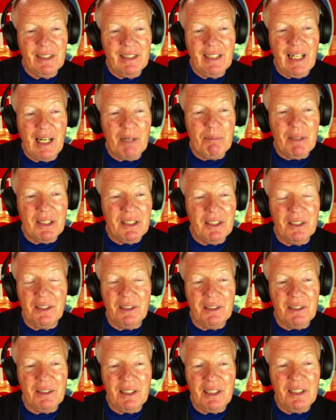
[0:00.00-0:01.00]
Not a big
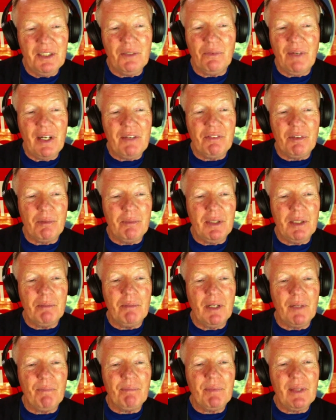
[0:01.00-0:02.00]
deal either way for me.
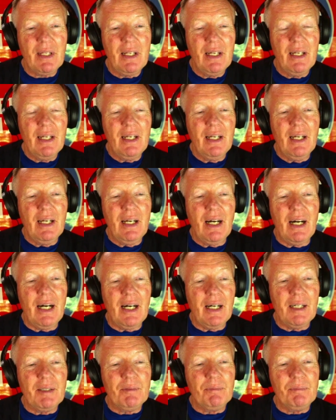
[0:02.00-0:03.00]
But
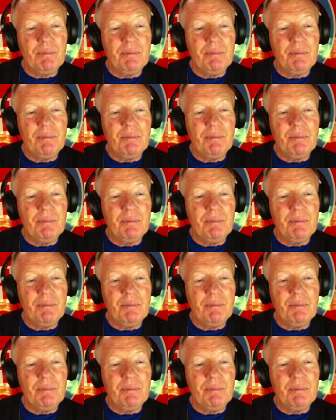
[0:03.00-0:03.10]
uh,